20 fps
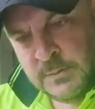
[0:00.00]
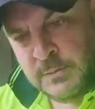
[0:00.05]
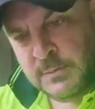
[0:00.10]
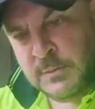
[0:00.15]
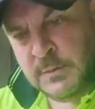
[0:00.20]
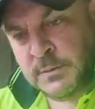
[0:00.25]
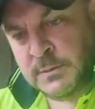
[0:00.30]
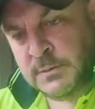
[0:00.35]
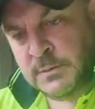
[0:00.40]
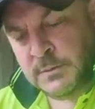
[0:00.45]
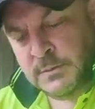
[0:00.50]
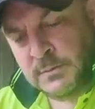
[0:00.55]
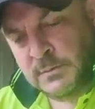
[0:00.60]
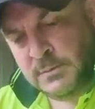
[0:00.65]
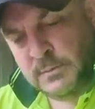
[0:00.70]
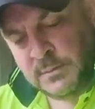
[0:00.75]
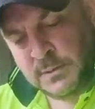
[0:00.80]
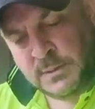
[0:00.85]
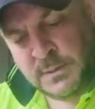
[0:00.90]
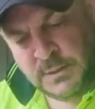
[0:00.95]
Just
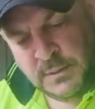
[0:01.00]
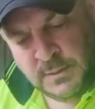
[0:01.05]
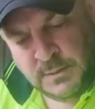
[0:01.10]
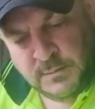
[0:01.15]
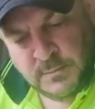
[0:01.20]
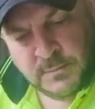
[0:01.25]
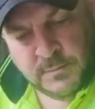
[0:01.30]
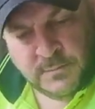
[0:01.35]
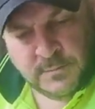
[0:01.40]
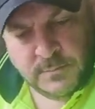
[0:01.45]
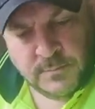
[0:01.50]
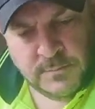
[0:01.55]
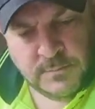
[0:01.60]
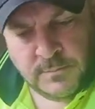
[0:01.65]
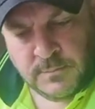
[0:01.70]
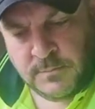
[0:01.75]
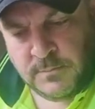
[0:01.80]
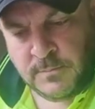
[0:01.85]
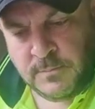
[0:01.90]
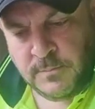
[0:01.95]
keep
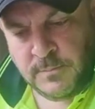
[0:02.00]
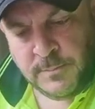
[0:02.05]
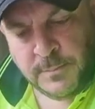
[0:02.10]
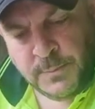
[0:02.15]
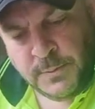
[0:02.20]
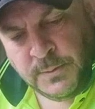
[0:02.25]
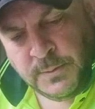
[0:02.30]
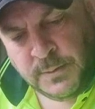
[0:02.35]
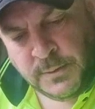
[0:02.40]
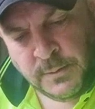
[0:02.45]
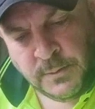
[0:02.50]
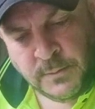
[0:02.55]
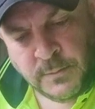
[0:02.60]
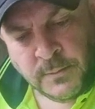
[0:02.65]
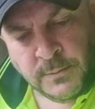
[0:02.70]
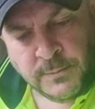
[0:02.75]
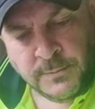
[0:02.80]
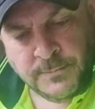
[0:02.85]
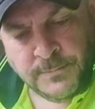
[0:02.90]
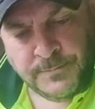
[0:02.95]
putting it
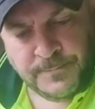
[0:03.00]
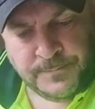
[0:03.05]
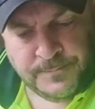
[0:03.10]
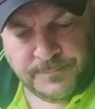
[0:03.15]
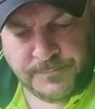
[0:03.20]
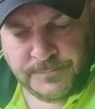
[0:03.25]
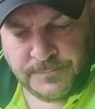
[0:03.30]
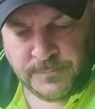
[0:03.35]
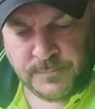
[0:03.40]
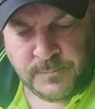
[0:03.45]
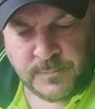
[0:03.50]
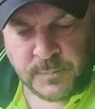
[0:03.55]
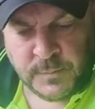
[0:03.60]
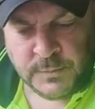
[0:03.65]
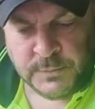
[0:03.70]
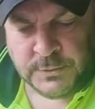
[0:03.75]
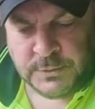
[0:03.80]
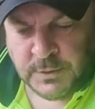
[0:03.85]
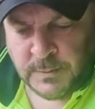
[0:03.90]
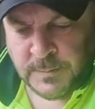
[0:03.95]
on
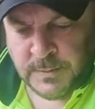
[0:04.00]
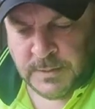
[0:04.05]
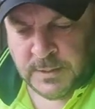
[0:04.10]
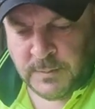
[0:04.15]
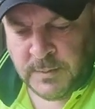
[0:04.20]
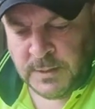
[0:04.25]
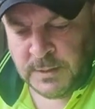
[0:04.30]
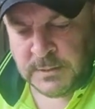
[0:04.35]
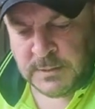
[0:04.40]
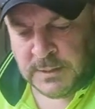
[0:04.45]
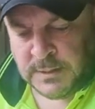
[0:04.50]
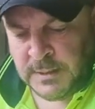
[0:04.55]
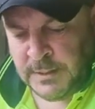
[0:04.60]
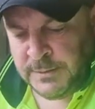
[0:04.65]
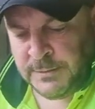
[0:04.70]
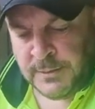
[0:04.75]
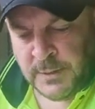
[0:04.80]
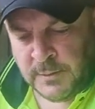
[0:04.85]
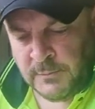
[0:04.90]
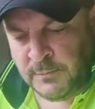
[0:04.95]
top of that wax.
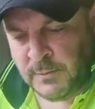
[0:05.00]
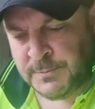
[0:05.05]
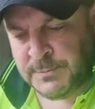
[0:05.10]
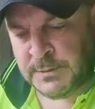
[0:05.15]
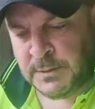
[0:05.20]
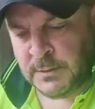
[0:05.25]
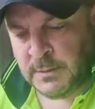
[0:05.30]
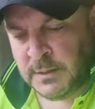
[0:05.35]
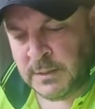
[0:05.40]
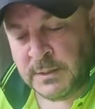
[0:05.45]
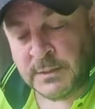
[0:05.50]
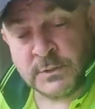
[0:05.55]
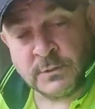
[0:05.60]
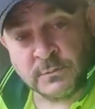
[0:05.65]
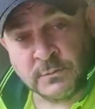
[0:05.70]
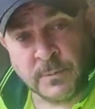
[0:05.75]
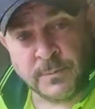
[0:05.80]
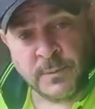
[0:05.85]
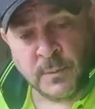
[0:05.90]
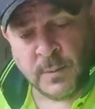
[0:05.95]
Again, don't rub too hard because you'll
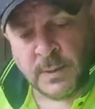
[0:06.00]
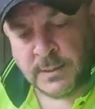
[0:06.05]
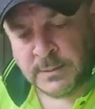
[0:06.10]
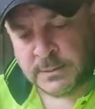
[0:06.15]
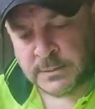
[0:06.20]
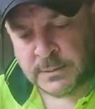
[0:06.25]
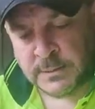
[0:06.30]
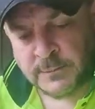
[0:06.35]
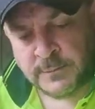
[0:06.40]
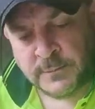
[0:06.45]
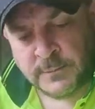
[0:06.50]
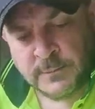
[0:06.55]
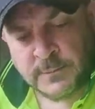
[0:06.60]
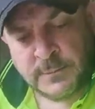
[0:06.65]
rub the wax off.